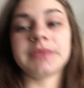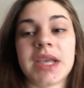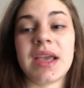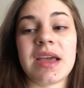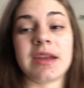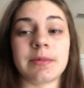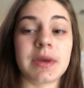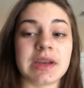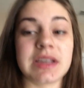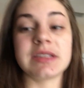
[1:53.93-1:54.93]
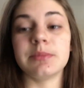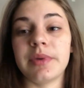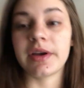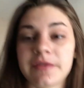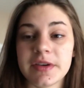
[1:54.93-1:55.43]
and I'm gonna get some
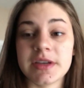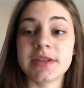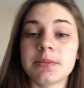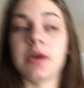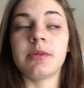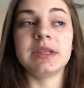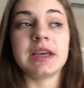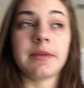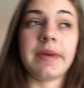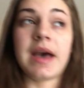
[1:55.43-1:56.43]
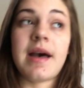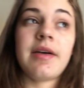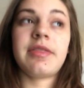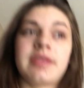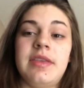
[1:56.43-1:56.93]
breakfast, probably take a
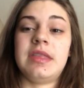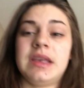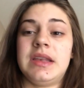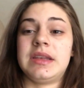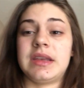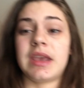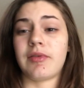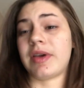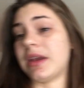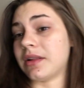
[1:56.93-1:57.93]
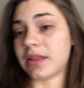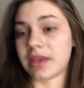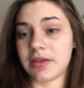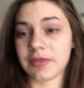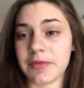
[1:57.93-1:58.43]
bath, and then get ready to
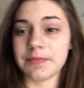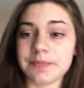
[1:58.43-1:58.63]
leave.